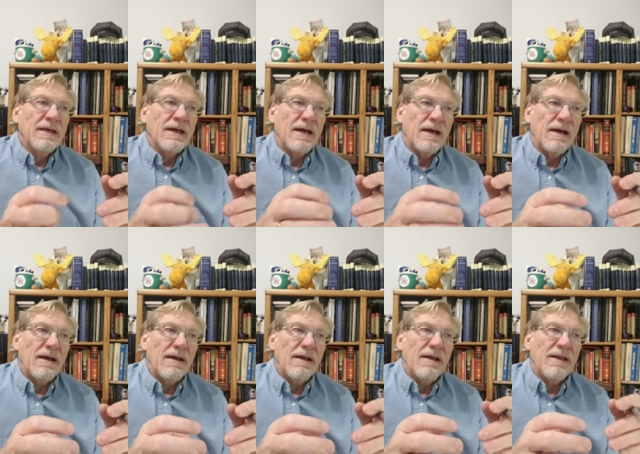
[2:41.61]

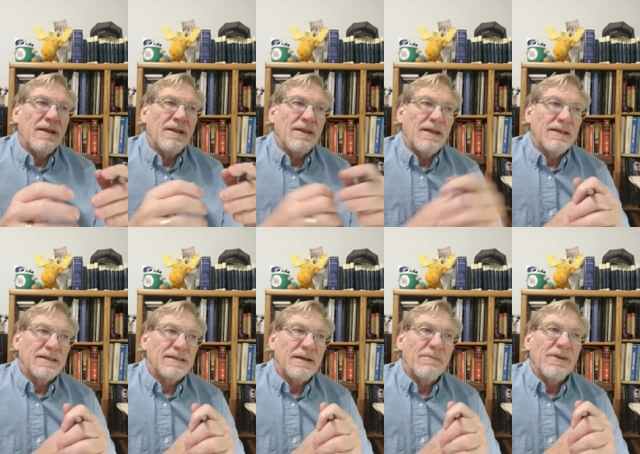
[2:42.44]
Uh,
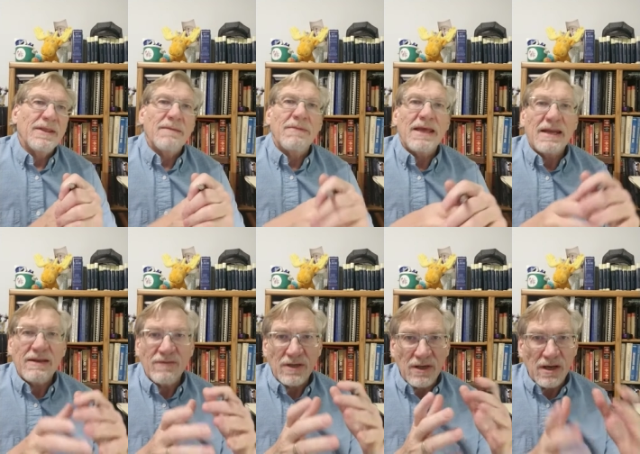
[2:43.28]
some of them had
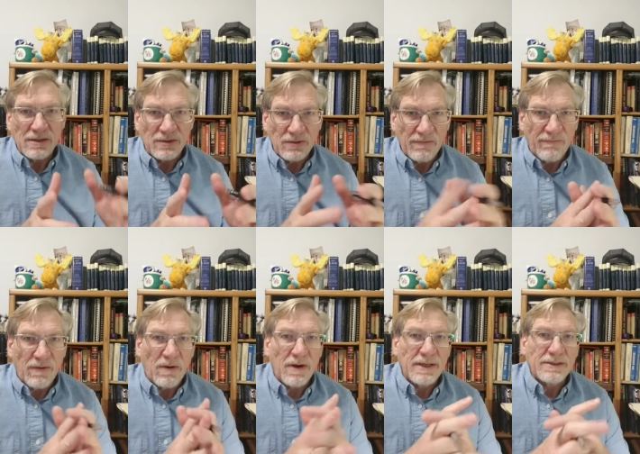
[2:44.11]
even gone so
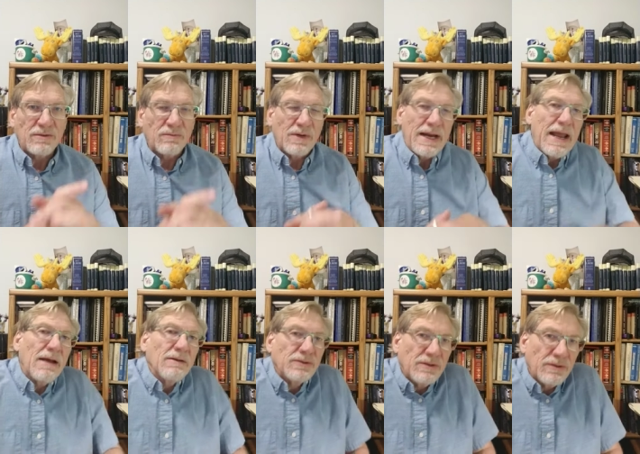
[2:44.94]
far as to
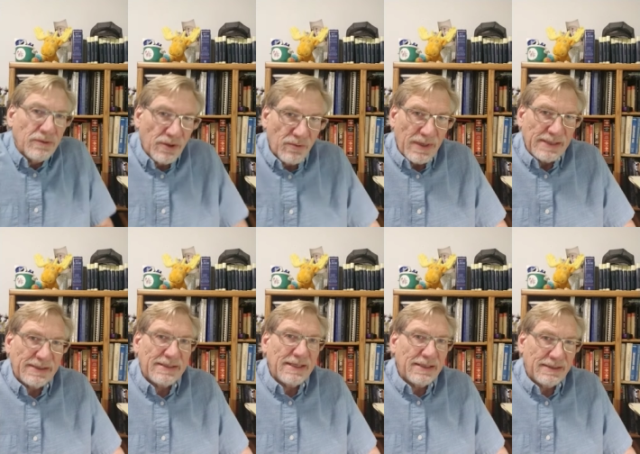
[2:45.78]
renounce their U.S.
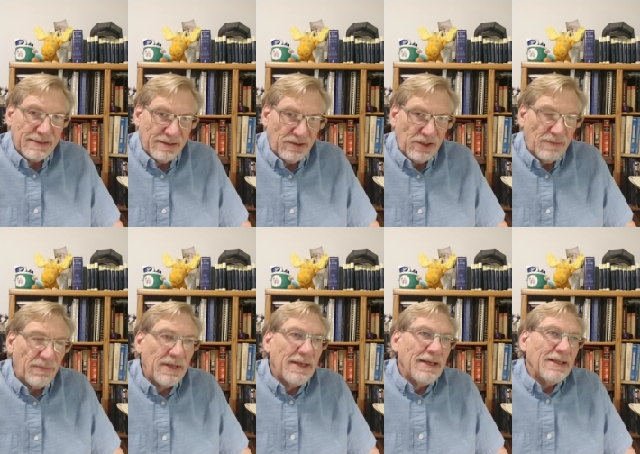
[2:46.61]
citizenship.
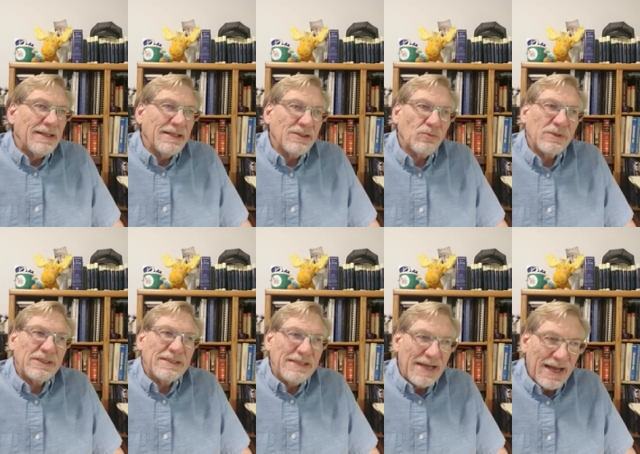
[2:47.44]
This was
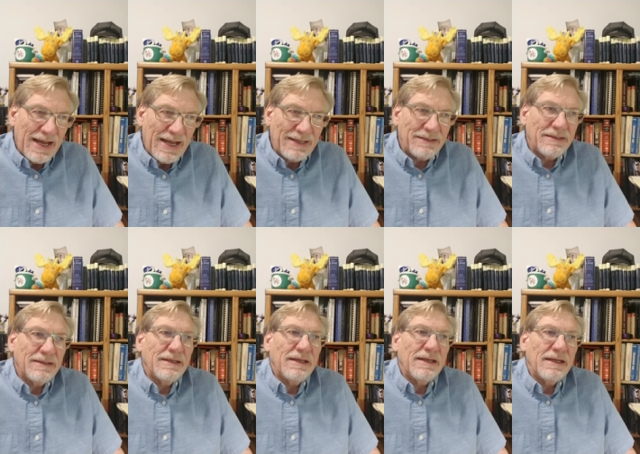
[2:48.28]
not
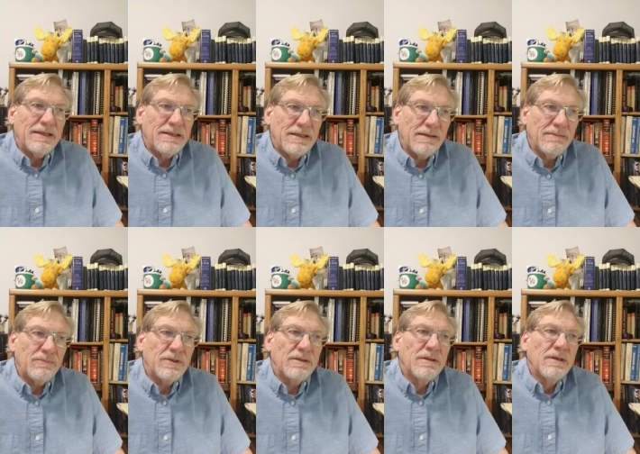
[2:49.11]
an
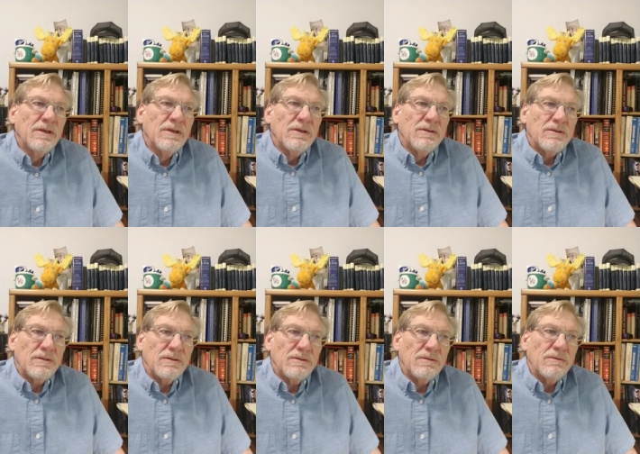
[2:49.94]
attempt
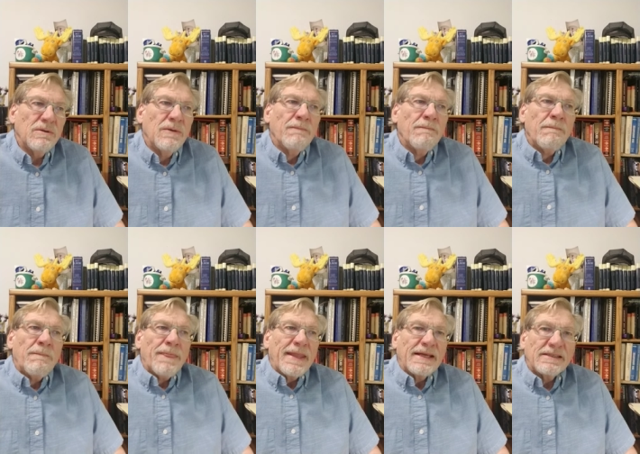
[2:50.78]
to
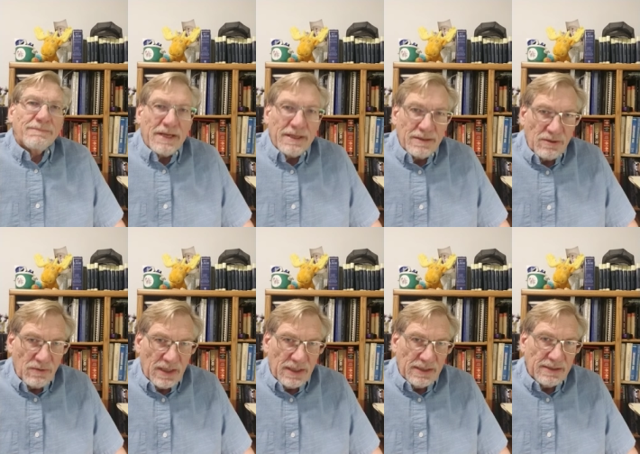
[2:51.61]
expand the
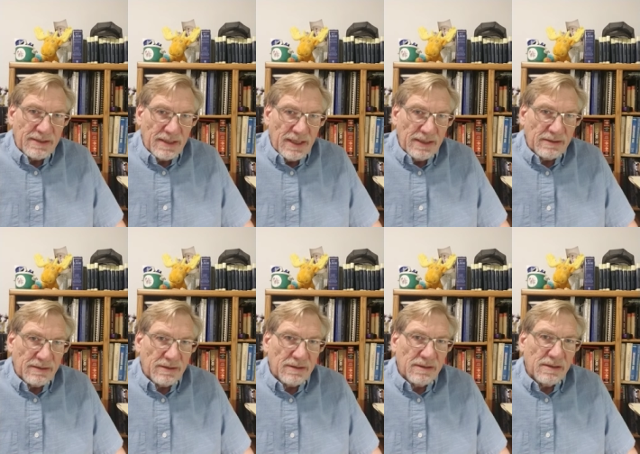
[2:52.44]
United
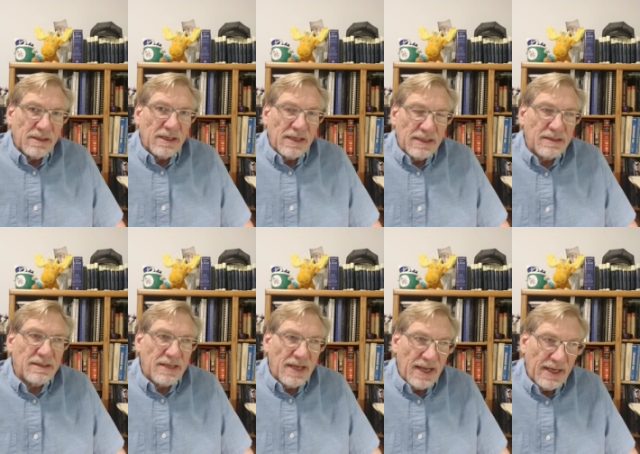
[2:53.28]
States into
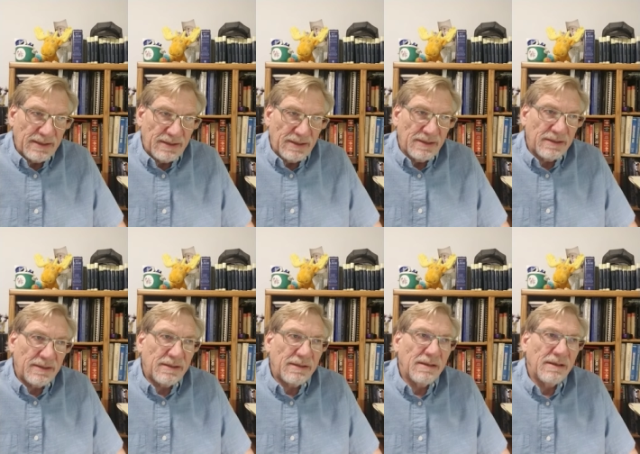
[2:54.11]
Texas.